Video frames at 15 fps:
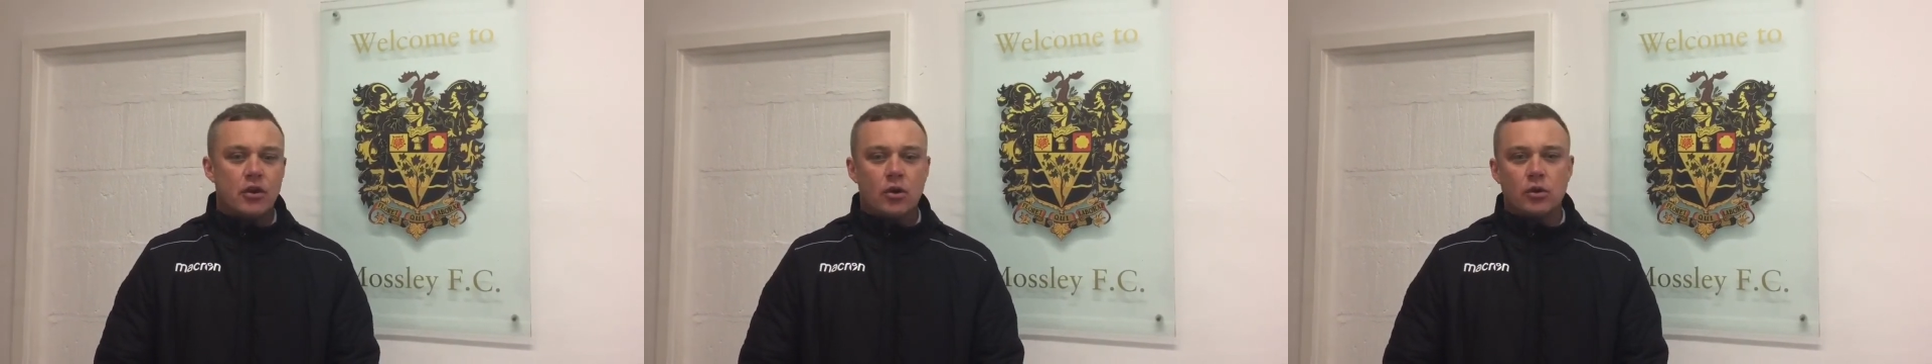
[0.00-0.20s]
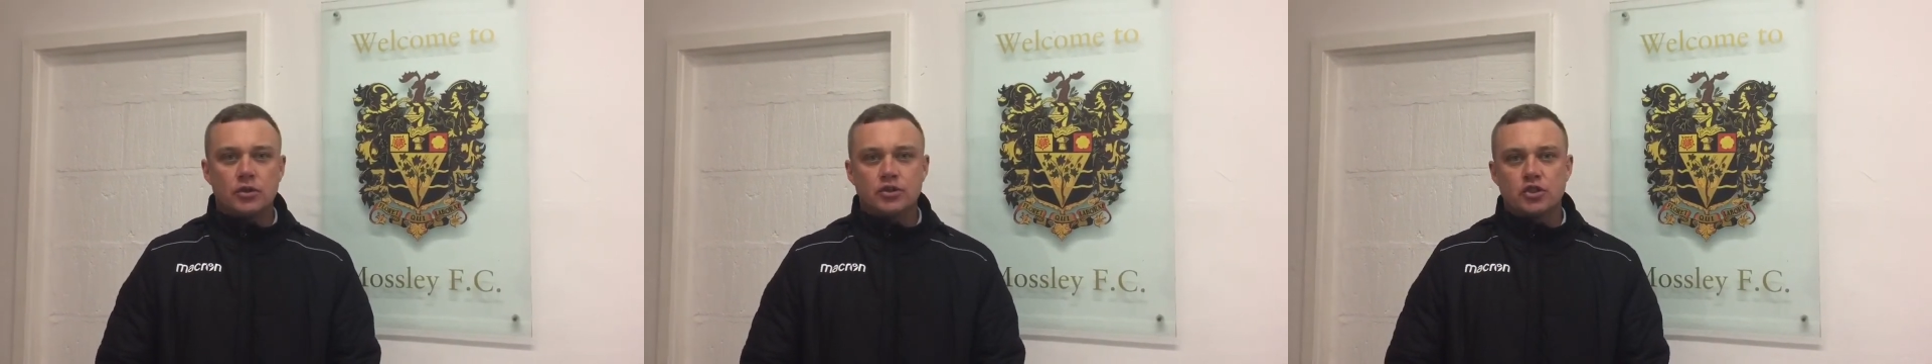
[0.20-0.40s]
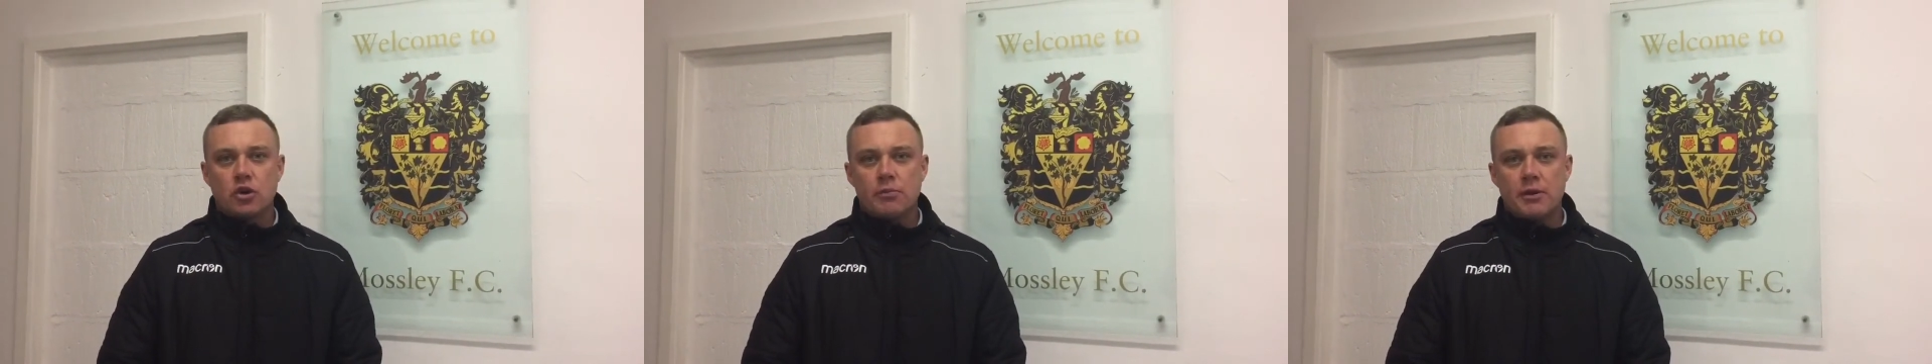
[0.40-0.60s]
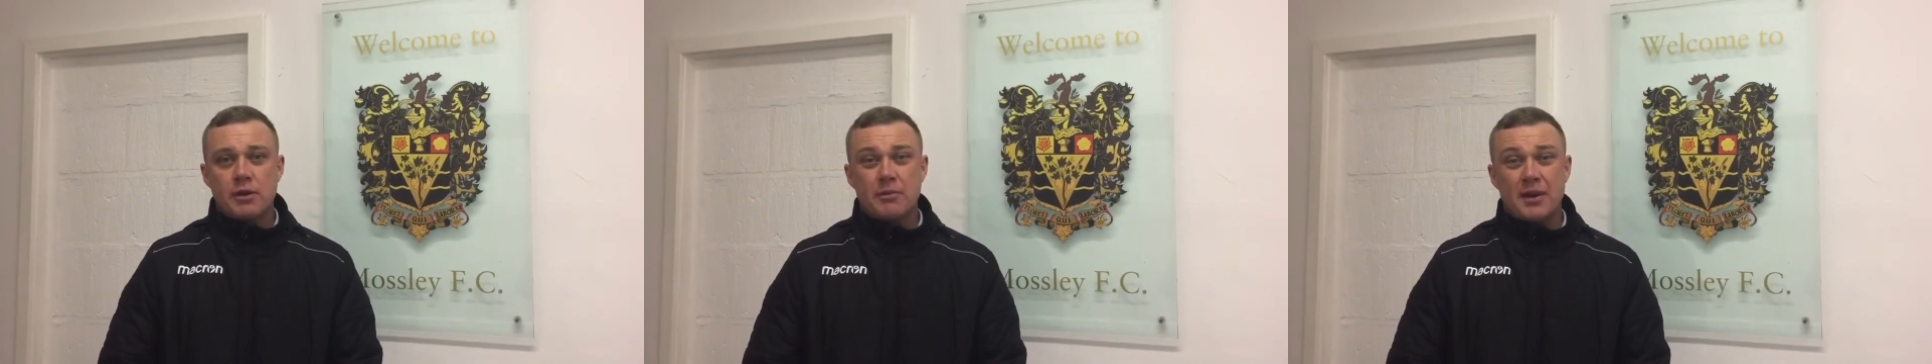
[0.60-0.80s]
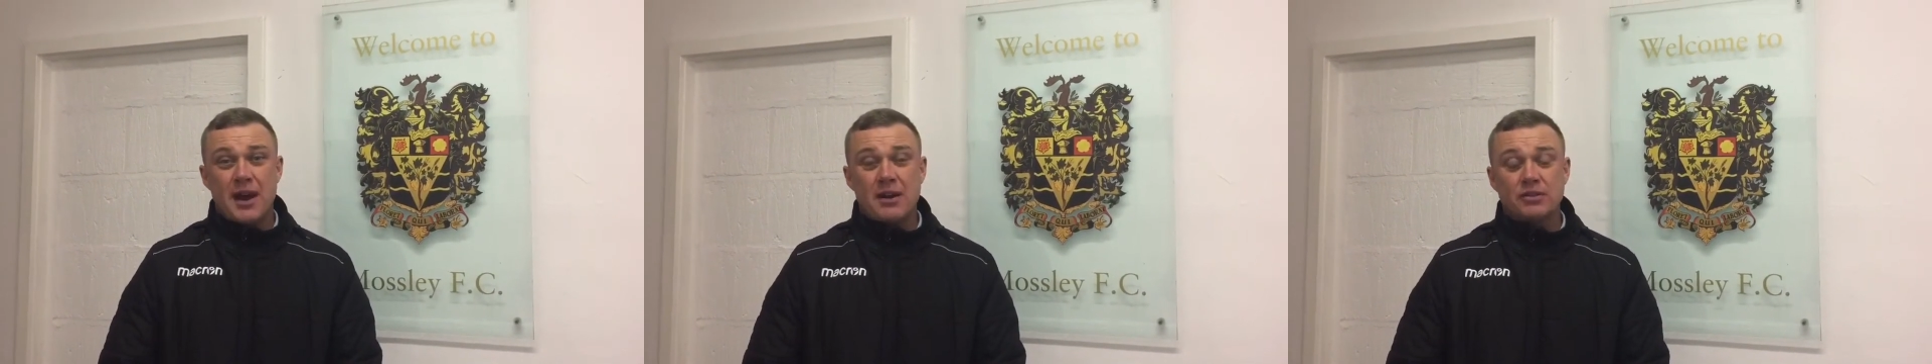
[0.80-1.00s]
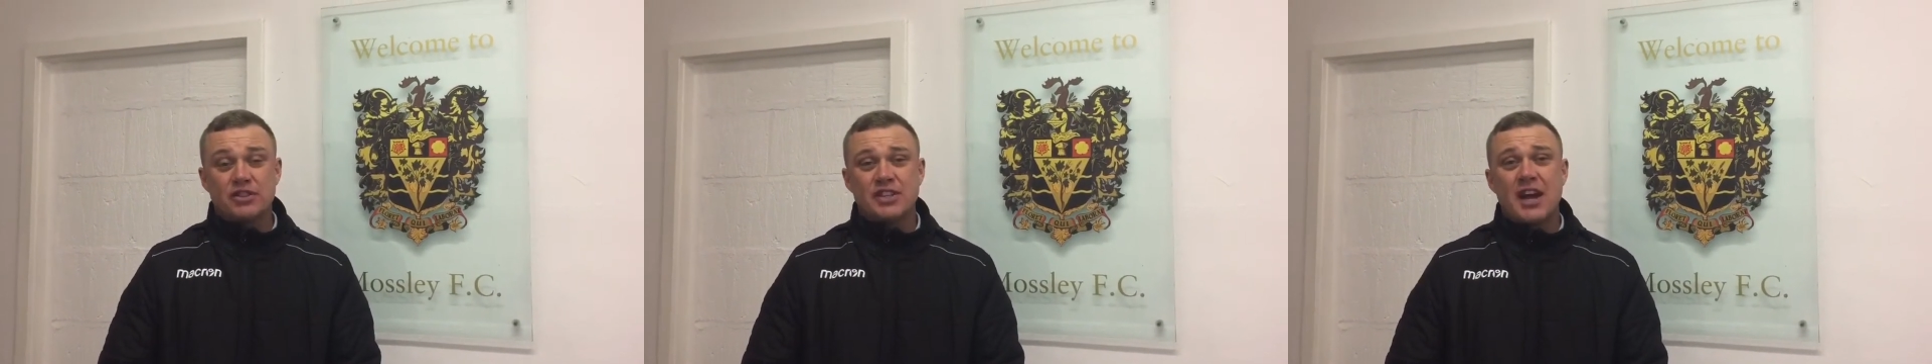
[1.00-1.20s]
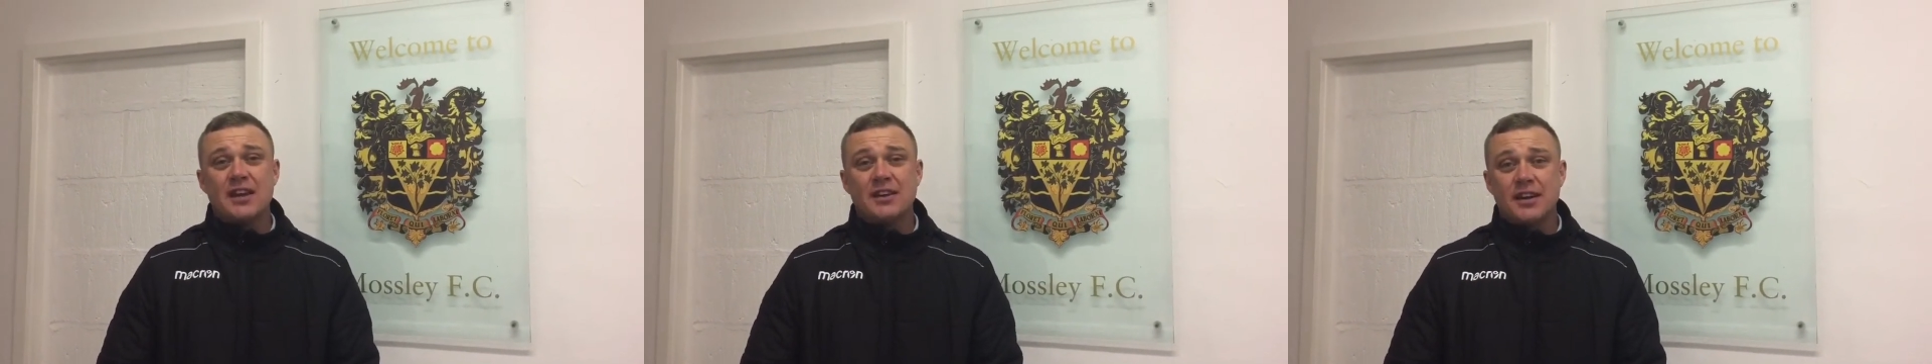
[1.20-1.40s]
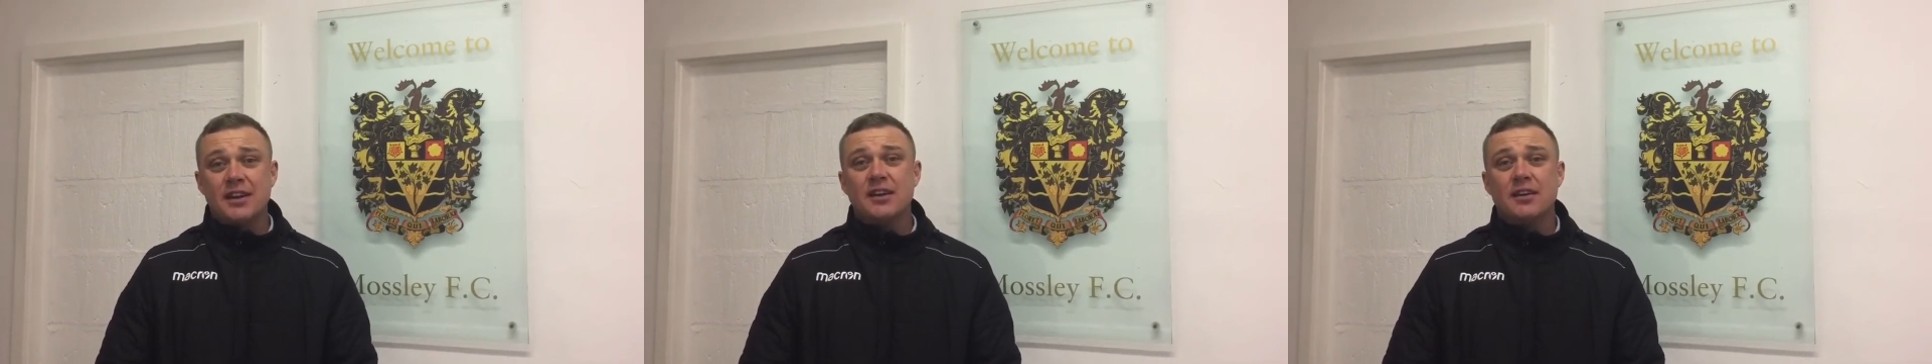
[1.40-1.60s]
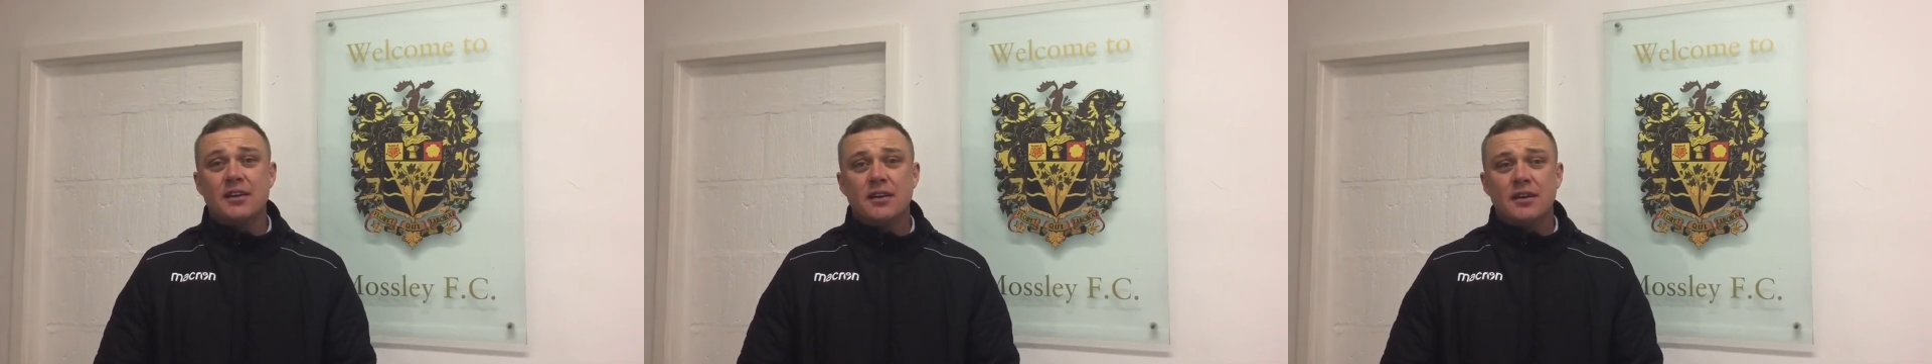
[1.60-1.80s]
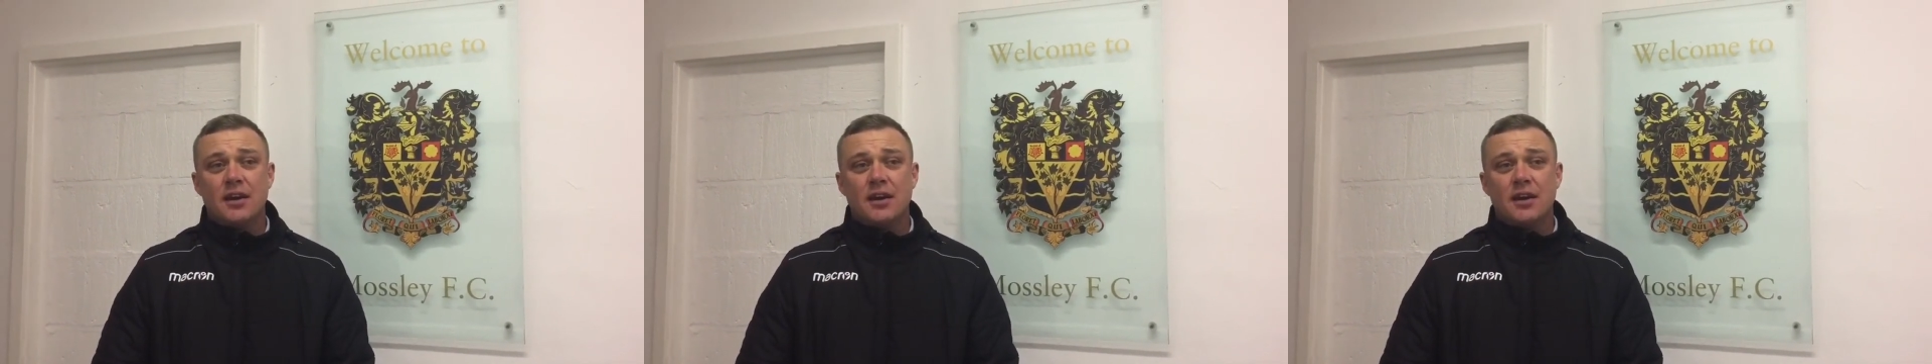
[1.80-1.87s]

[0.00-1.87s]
Nolan's come in and been outstanding.